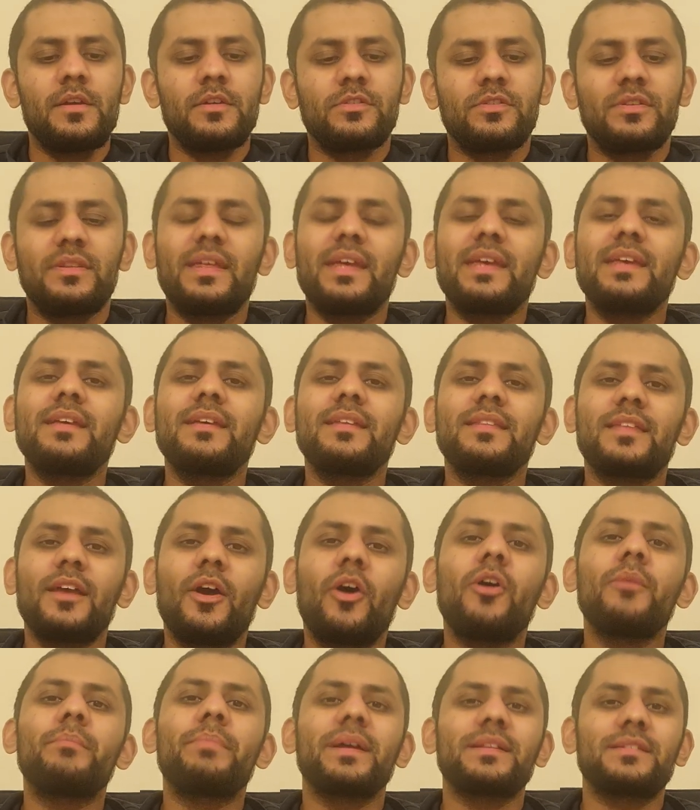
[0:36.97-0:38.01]
So there
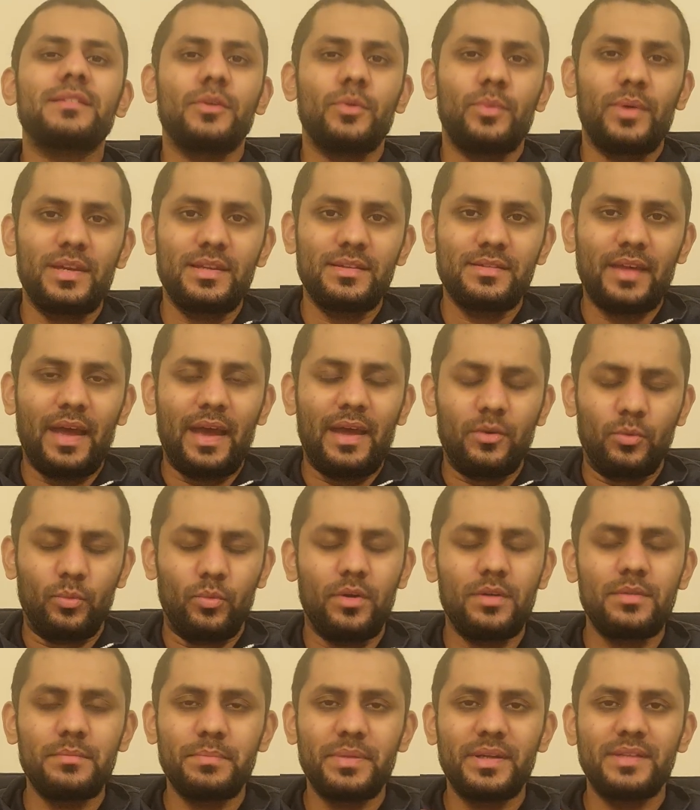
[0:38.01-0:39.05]
are better ways, and
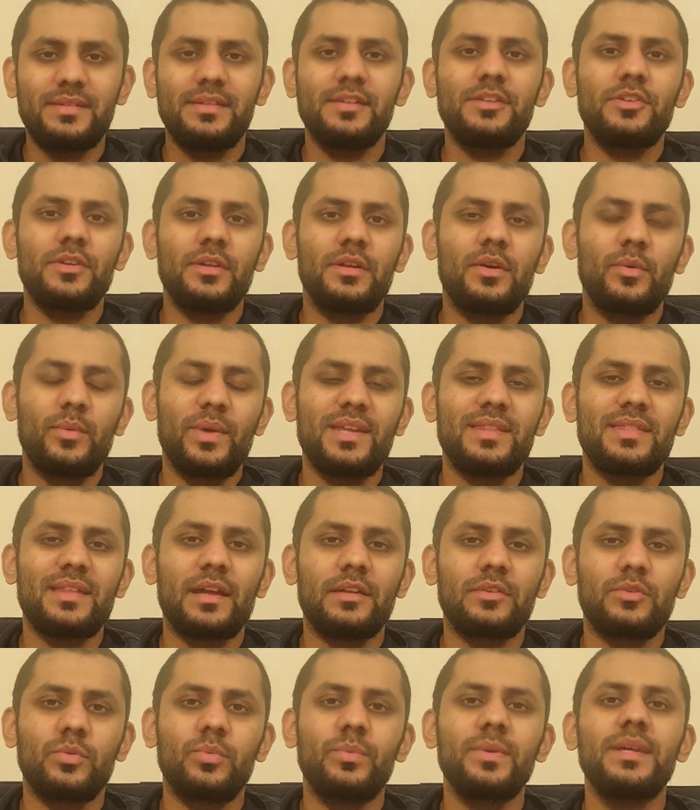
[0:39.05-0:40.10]
one particular way
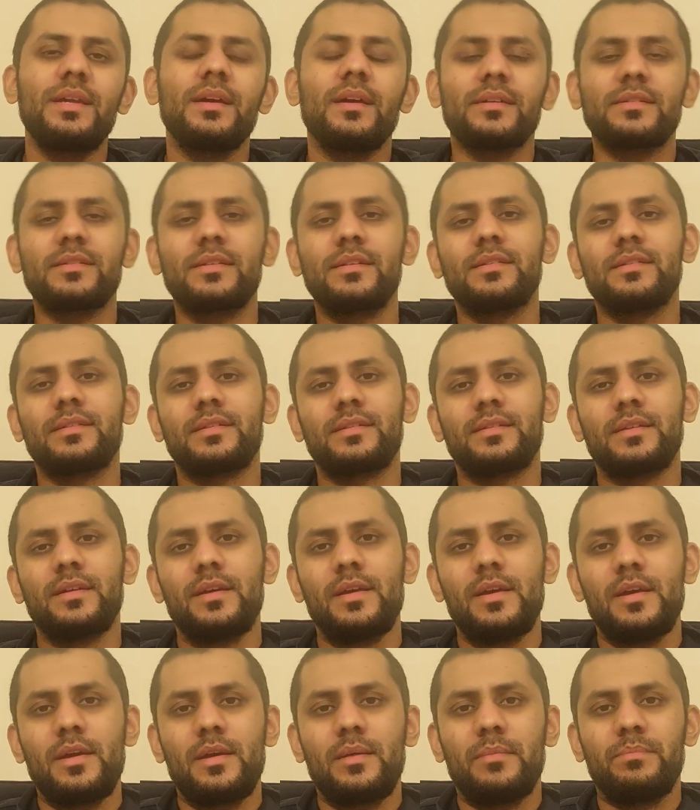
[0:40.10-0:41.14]
that we assist
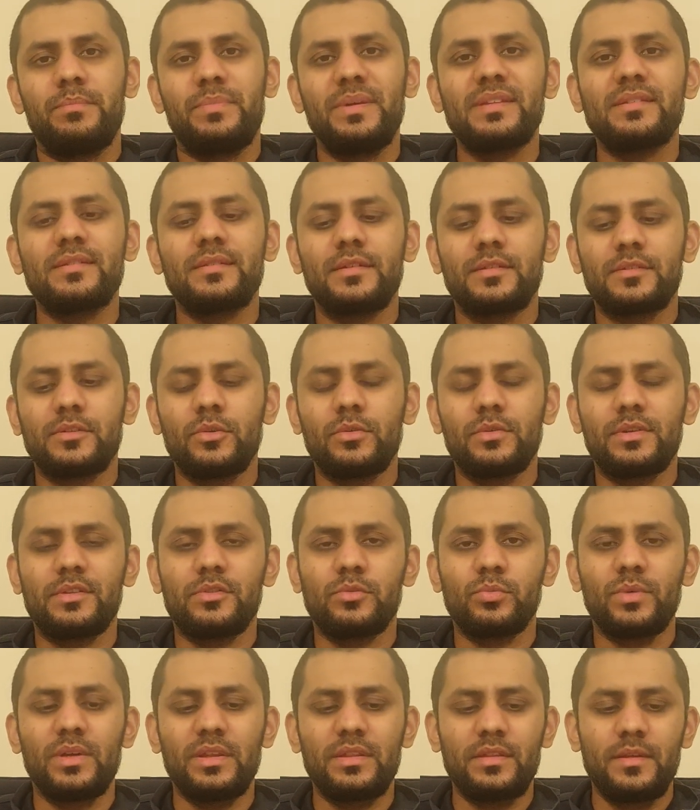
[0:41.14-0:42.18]
business
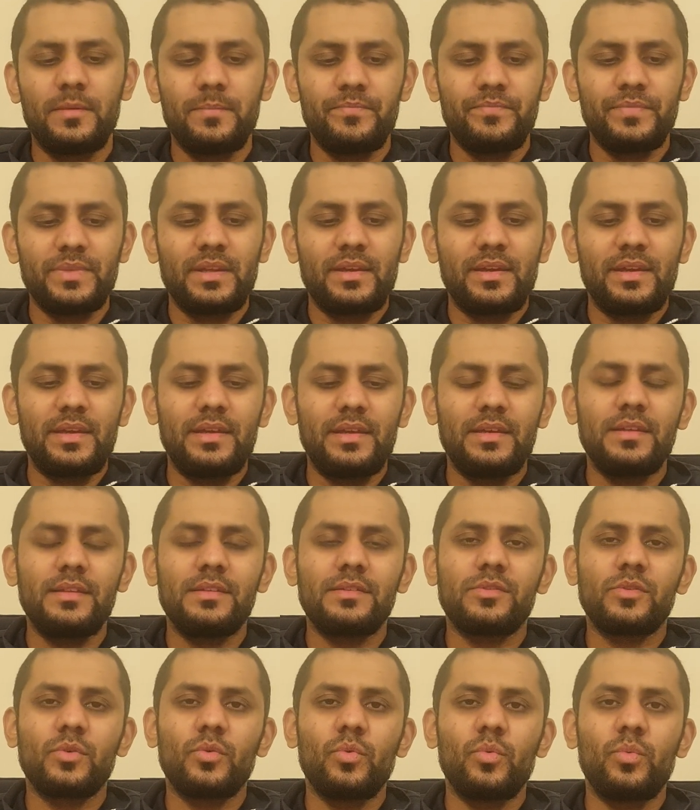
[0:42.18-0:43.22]
owners with
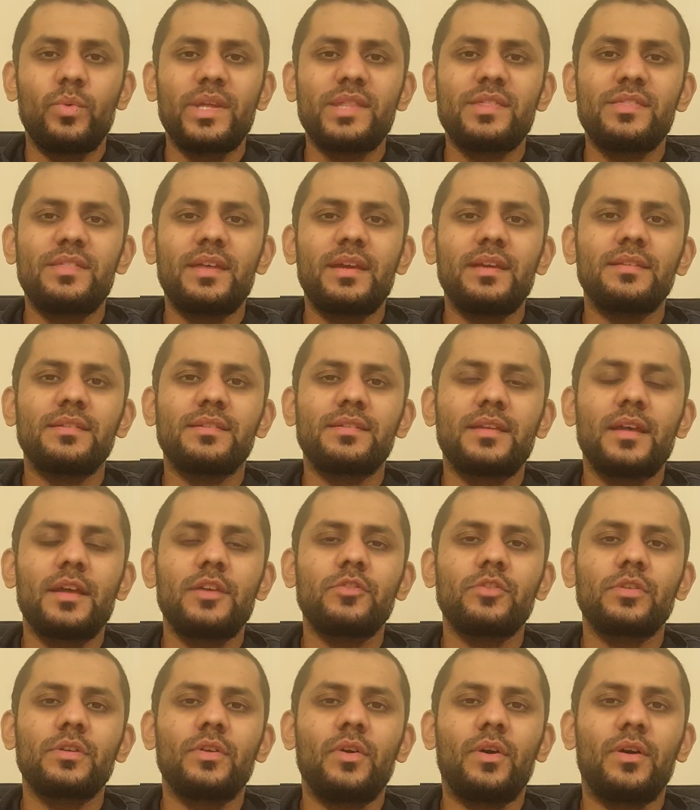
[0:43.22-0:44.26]
is with the
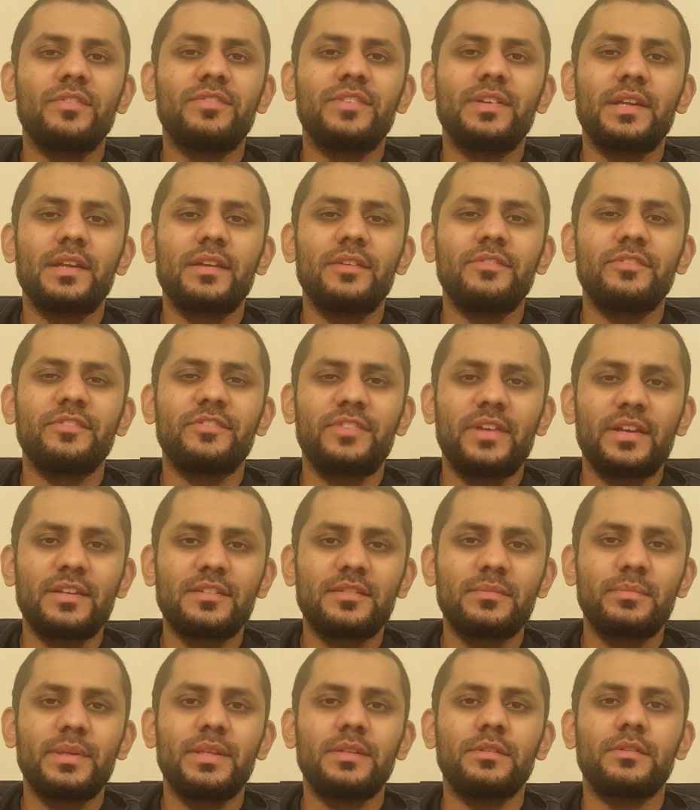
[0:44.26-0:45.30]
insertion of an
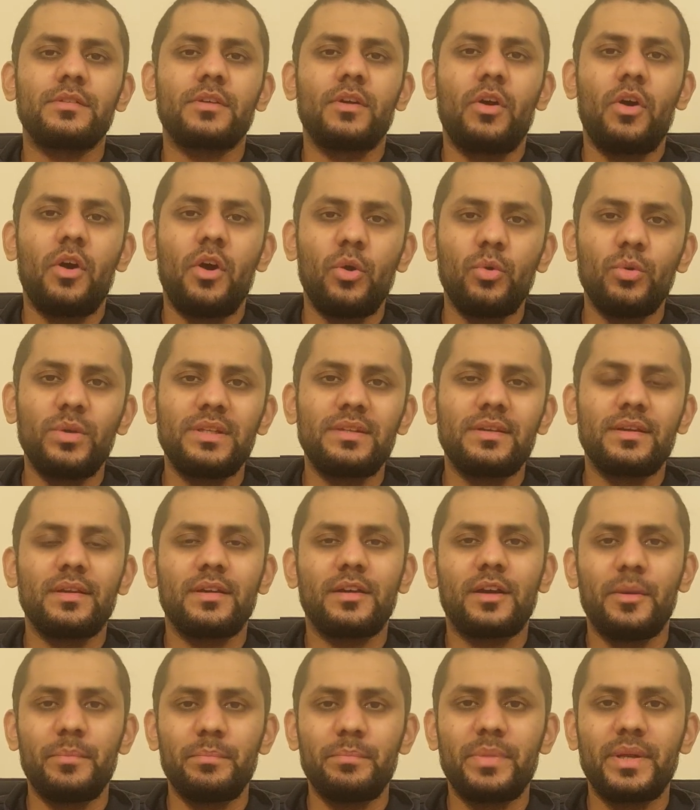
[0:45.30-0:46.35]
investment holding
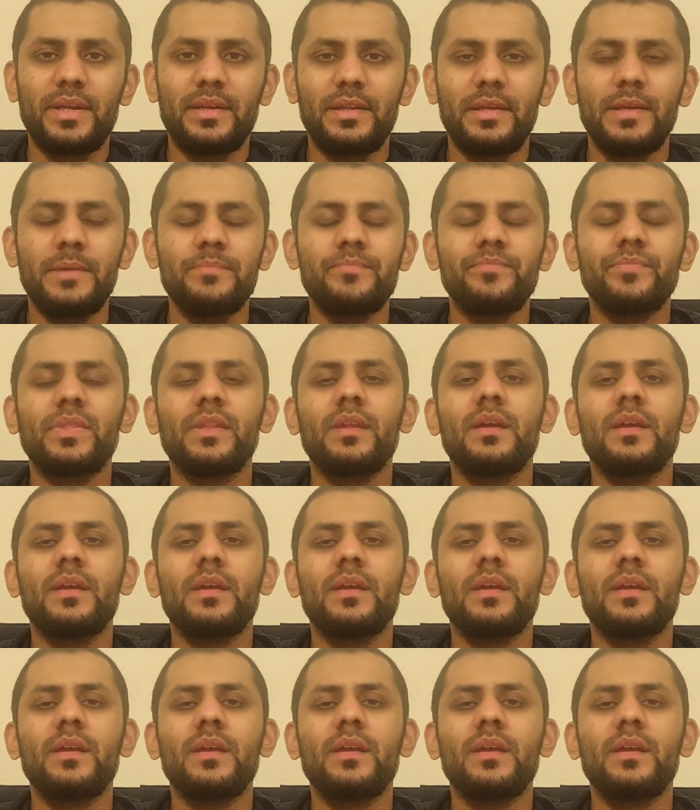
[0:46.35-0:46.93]
company,